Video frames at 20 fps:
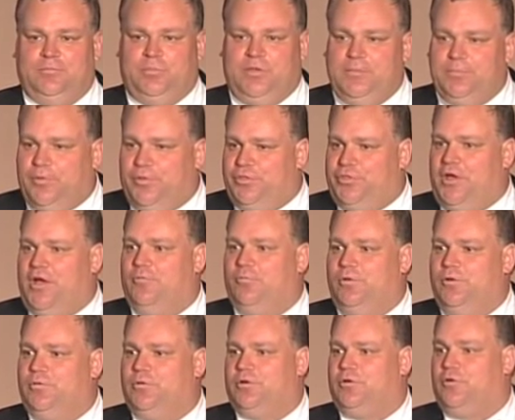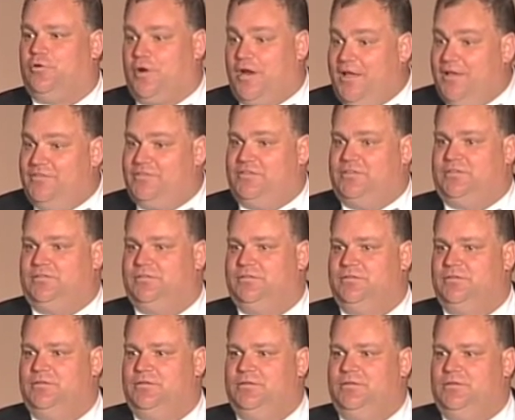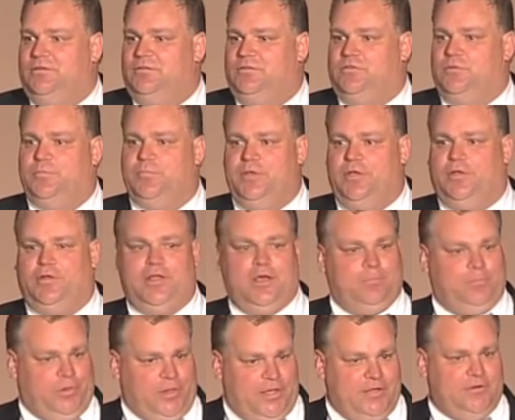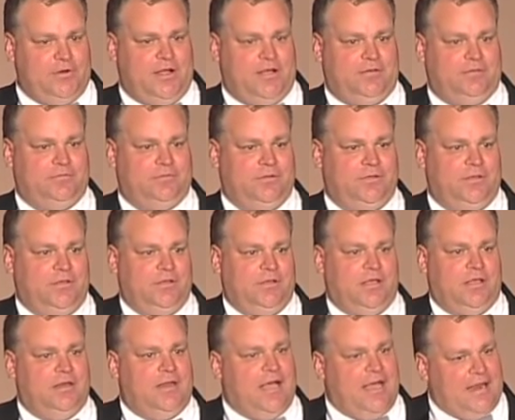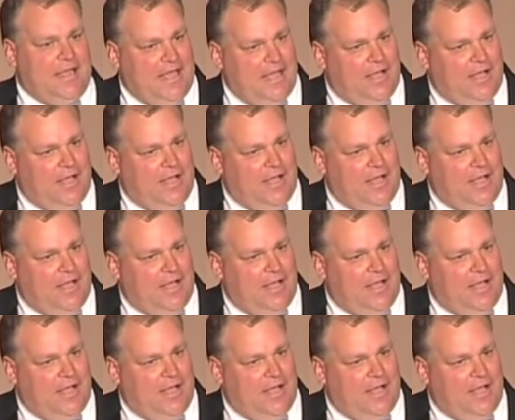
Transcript: people thought we were crazy to build a playground and not